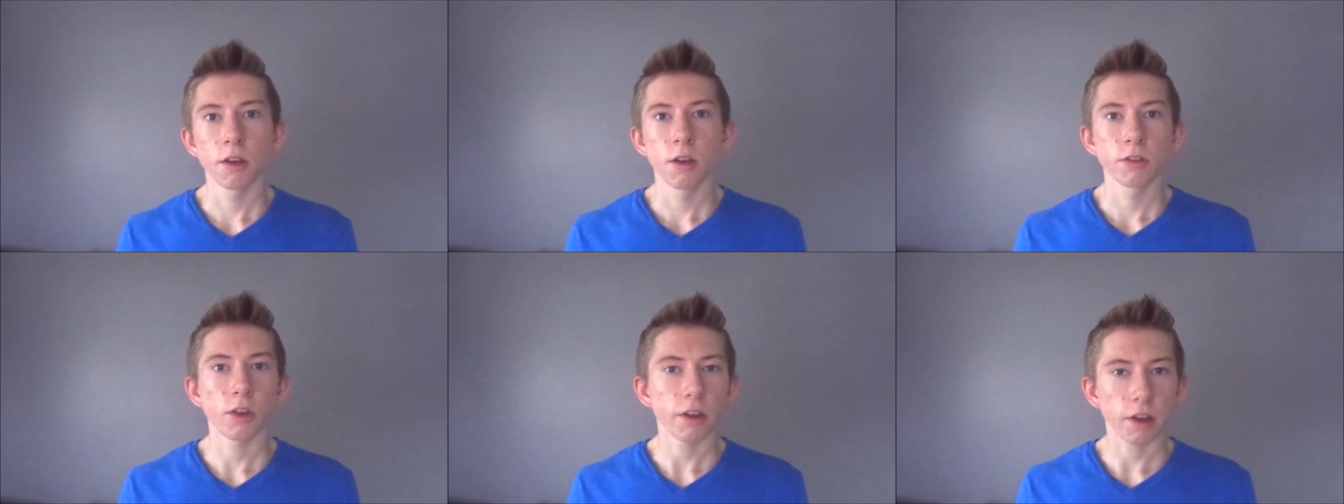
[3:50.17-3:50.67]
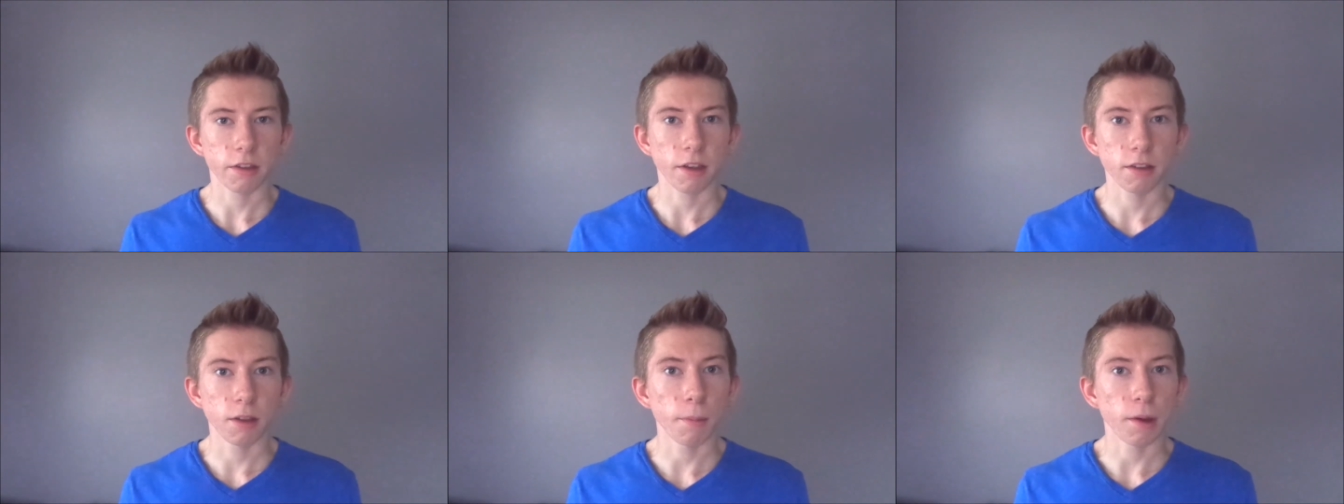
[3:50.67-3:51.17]
So like I said,
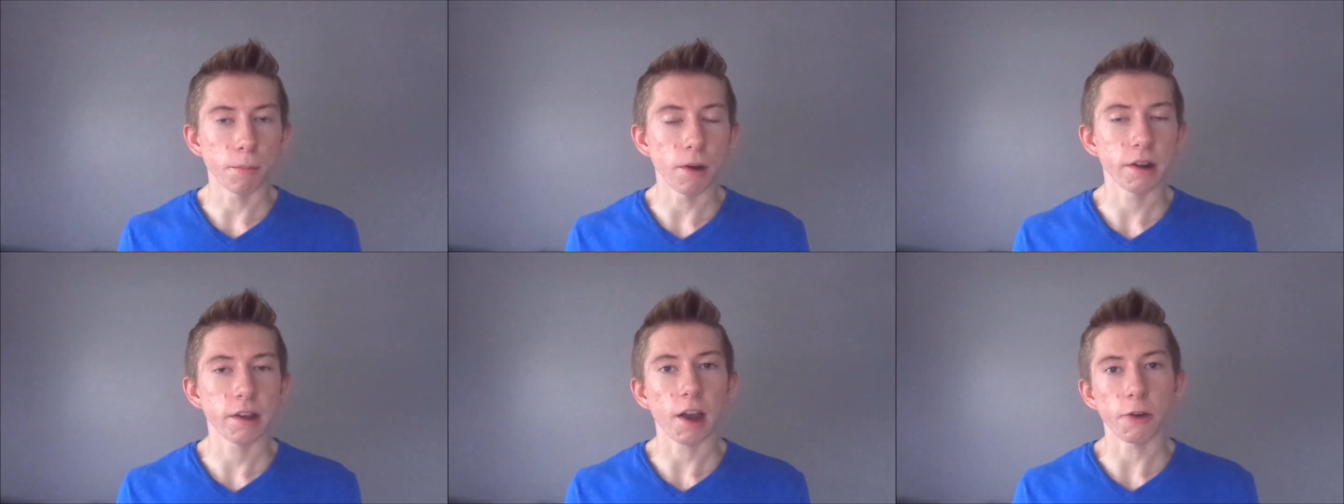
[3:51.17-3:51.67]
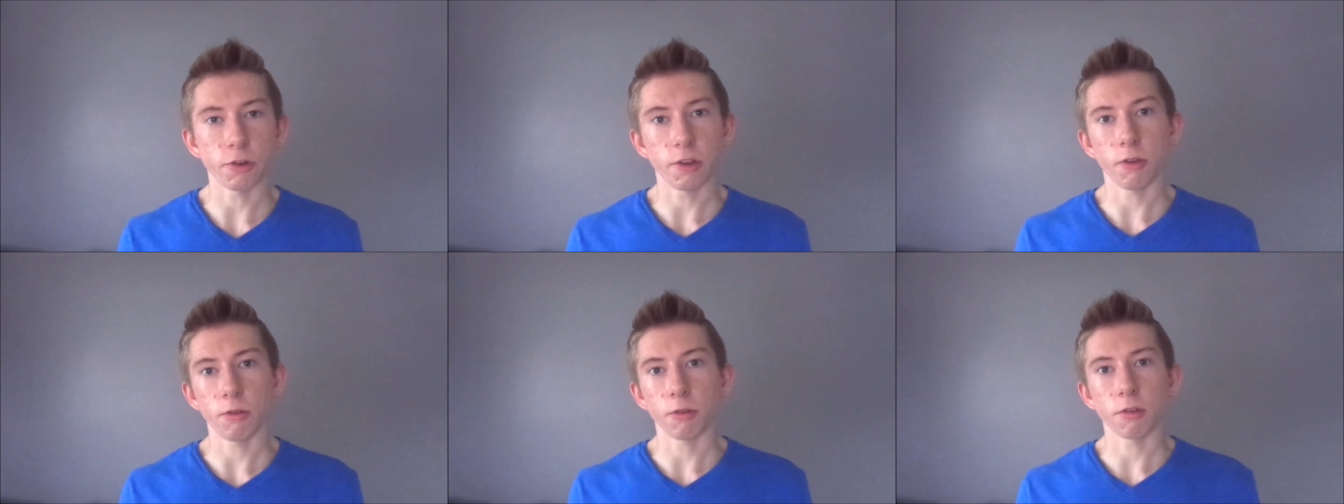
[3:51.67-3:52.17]
to make money, I would
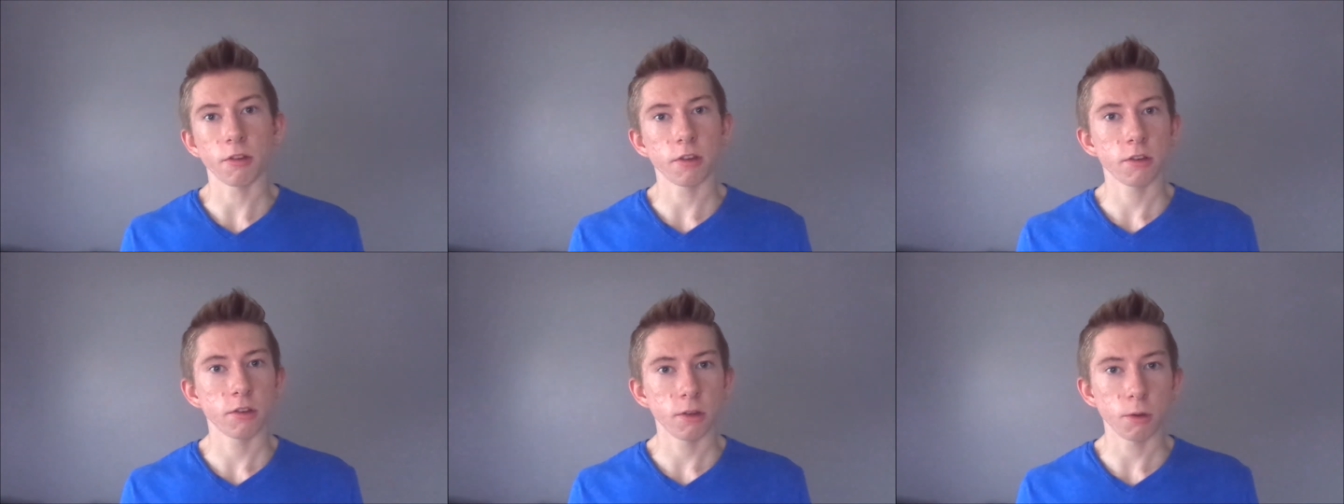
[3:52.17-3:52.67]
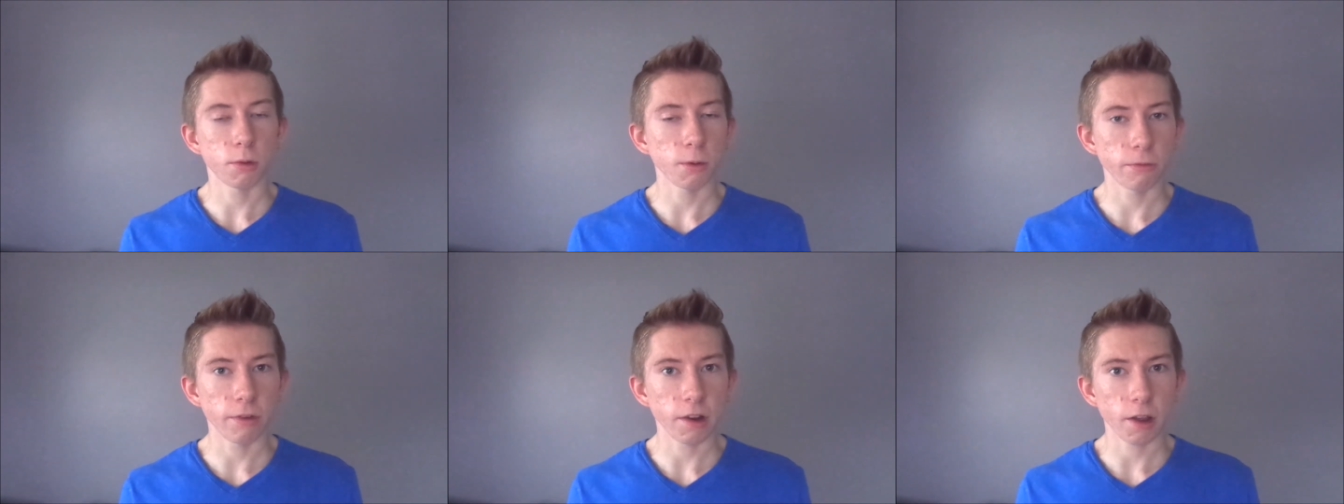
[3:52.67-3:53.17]
use YouTube
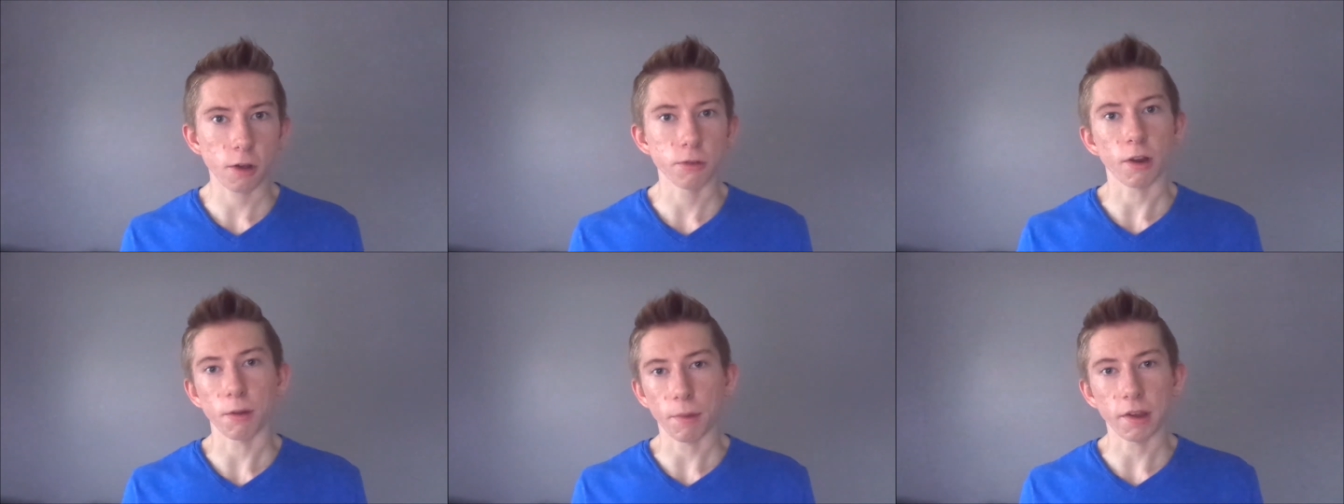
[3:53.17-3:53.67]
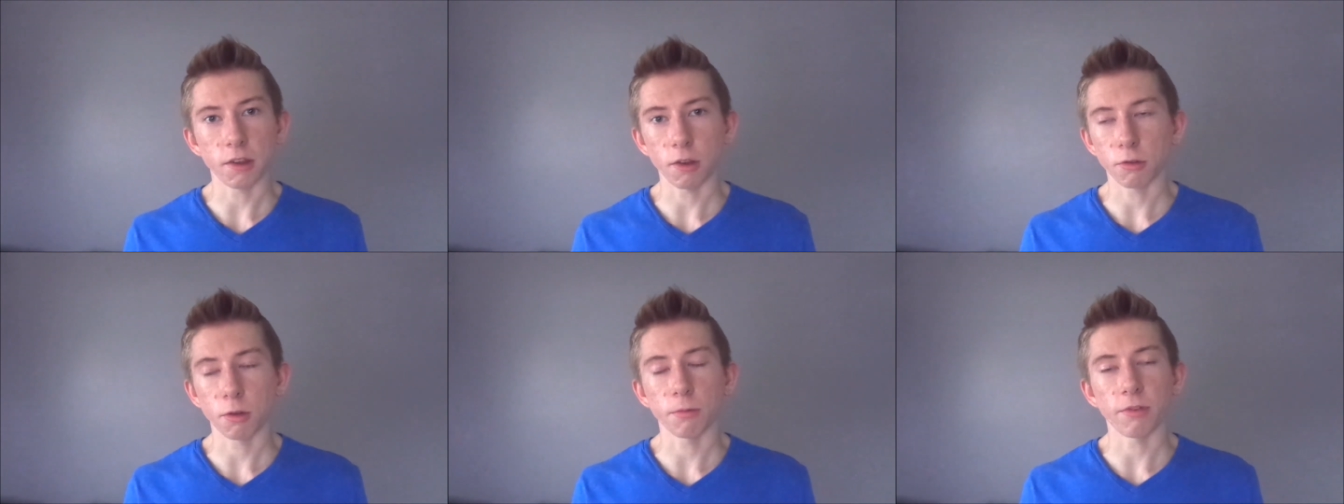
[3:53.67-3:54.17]
videos. I make
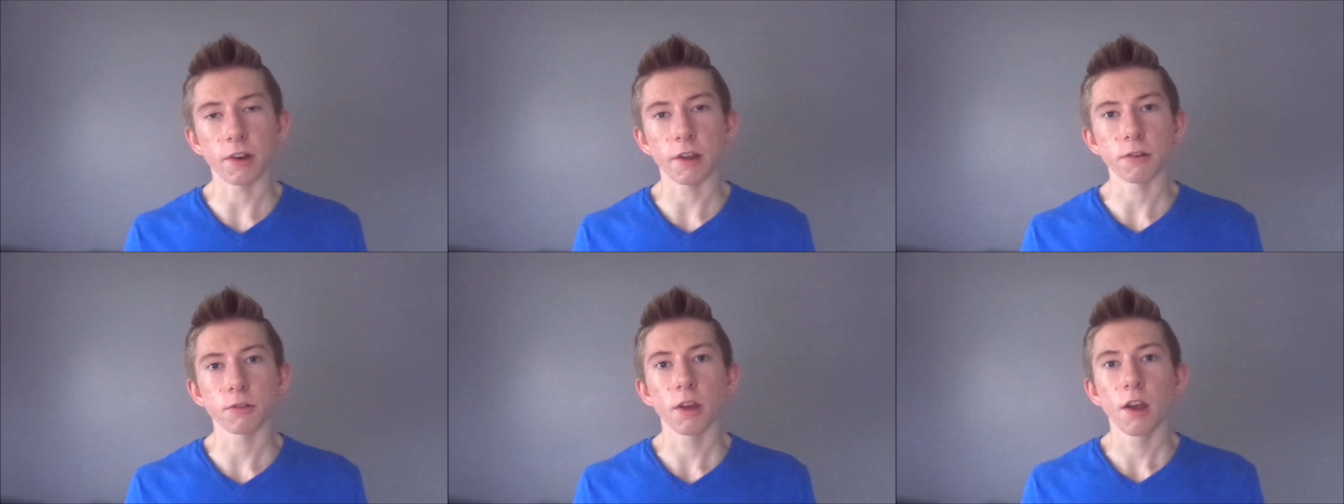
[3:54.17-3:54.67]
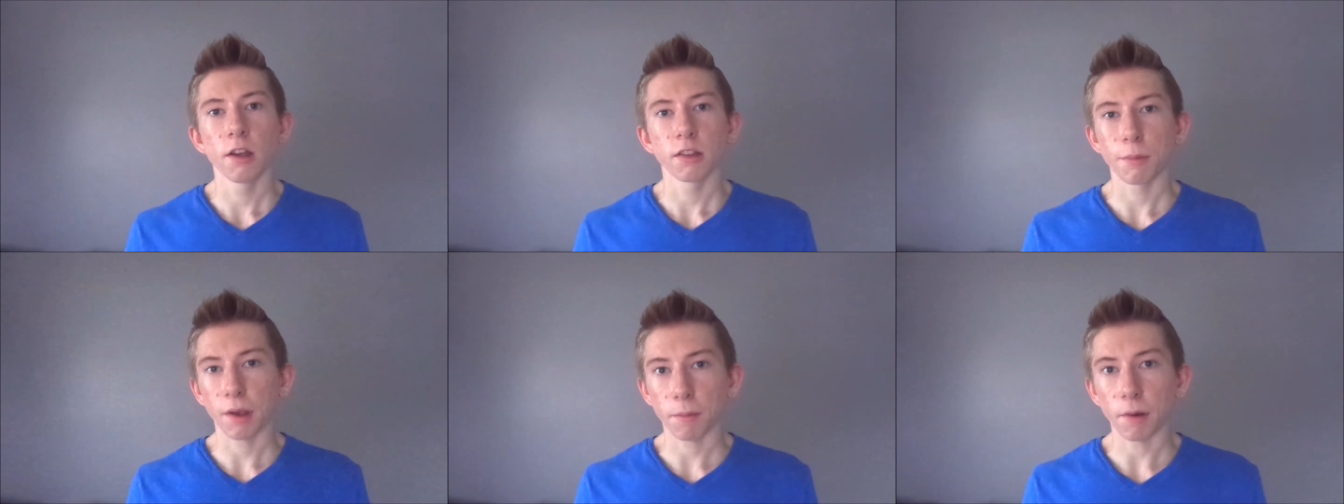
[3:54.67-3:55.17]
YouTube videos to
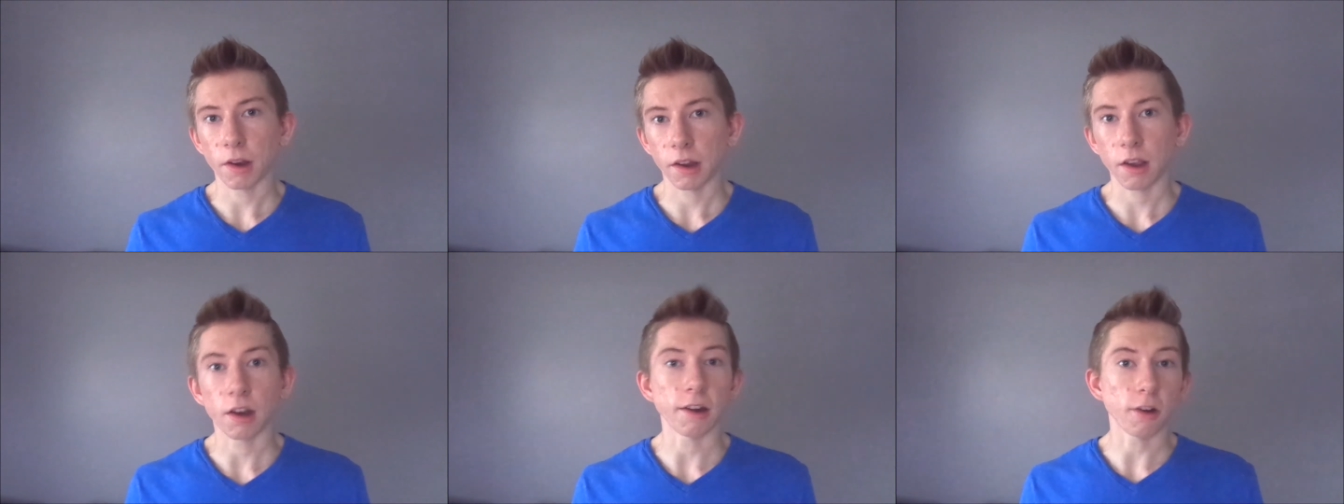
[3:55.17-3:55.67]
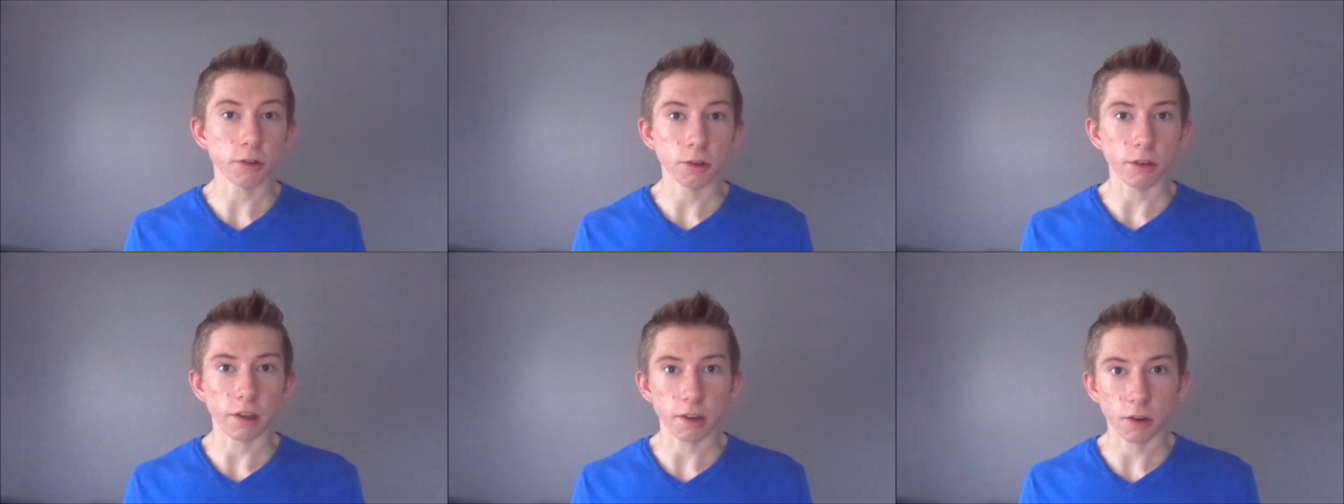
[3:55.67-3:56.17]
make money, and I'd also
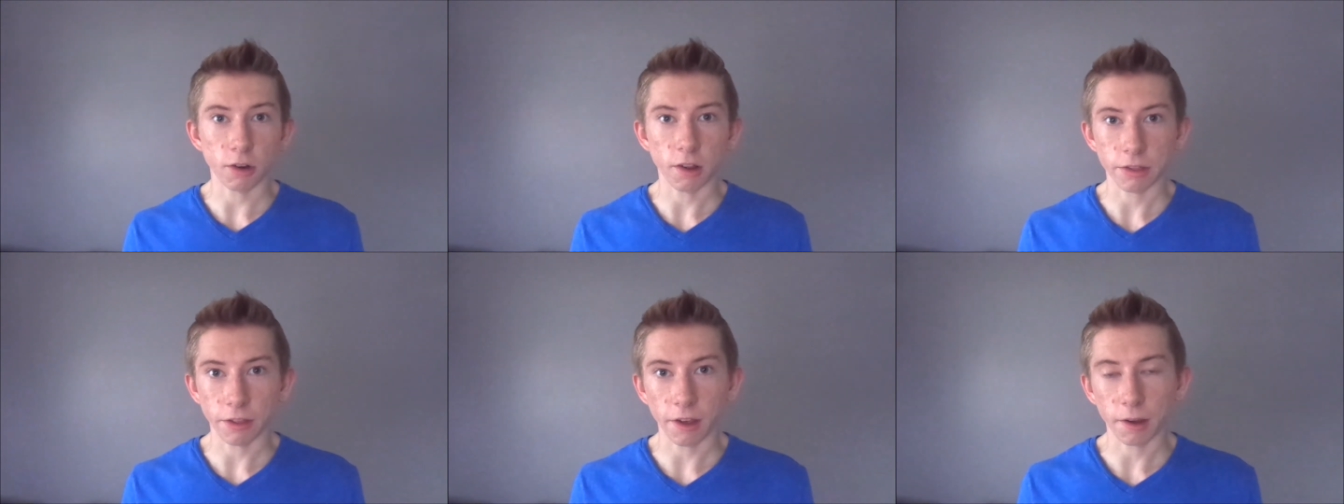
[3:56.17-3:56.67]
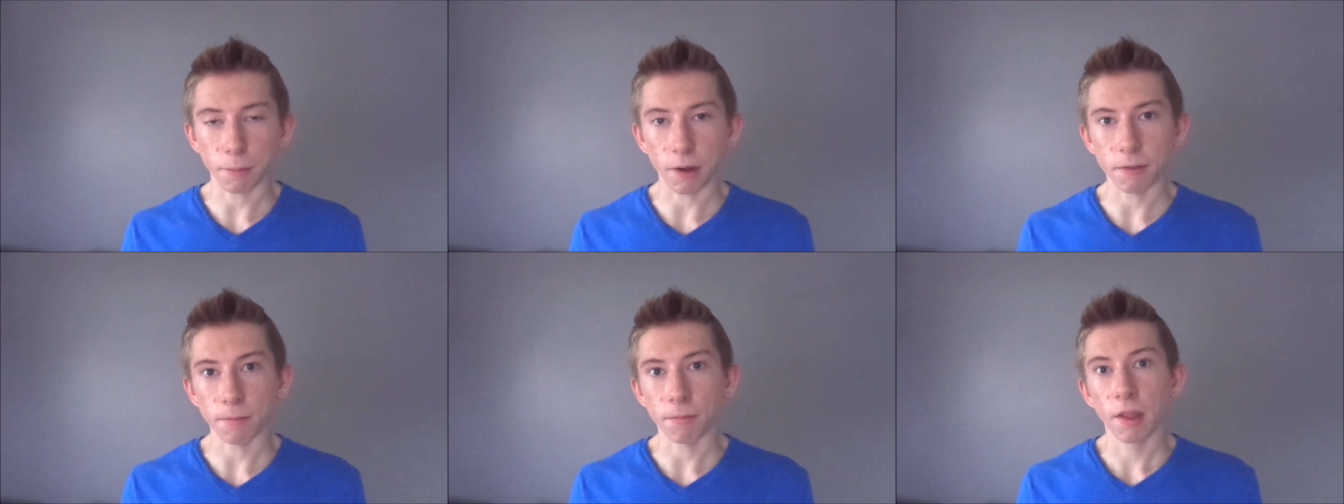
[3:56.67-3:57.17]
like you to hit the like
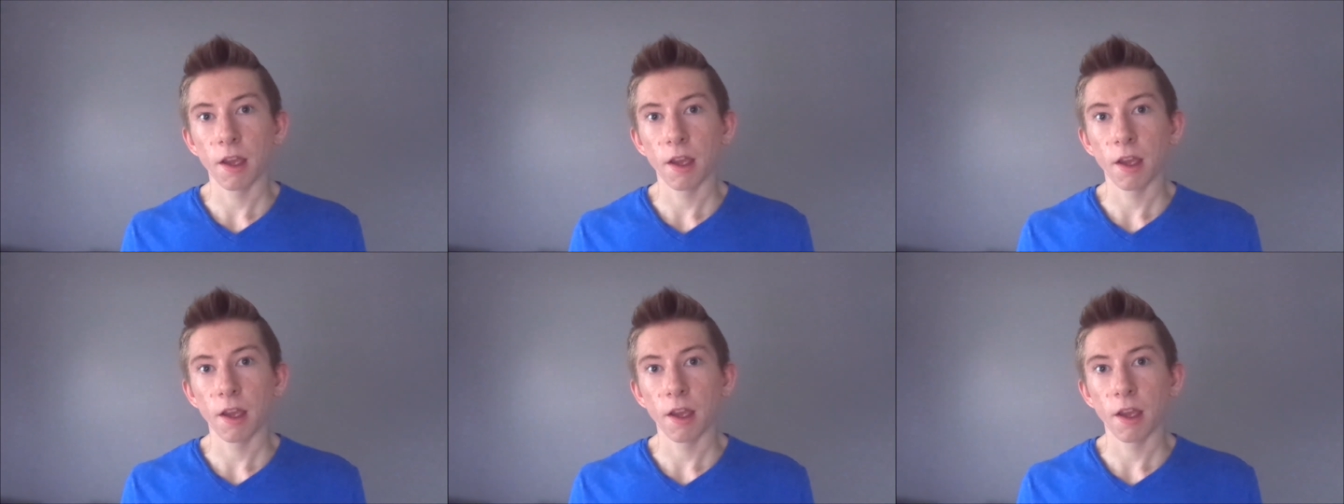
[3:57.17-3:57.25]
button.